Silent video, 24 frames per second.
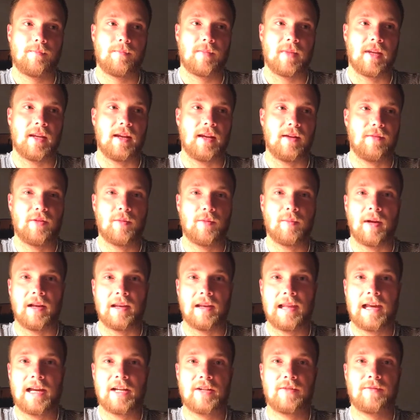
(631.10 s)
and after my
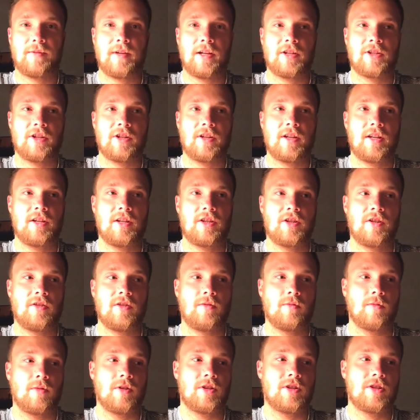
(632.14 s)
last
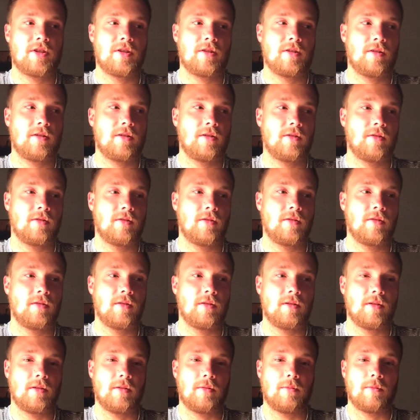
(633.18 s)
vaccination,
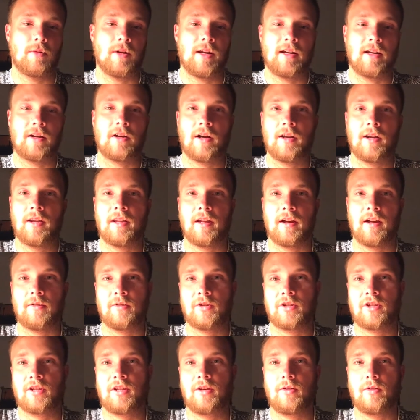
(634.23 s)
when I got it, I
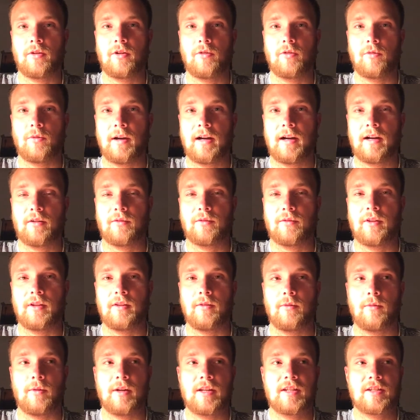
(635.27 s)
was still unaware of the
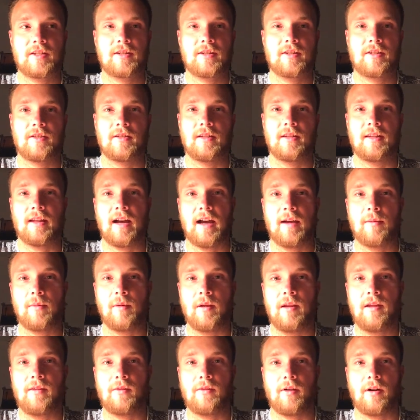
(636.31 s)
risks that I
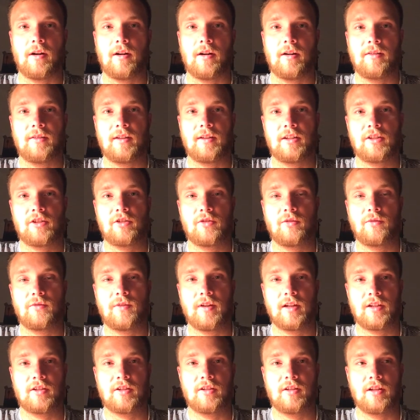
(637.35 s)
believe are attached to
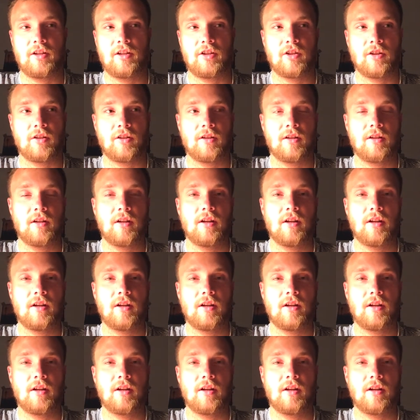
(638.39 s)
vaccination.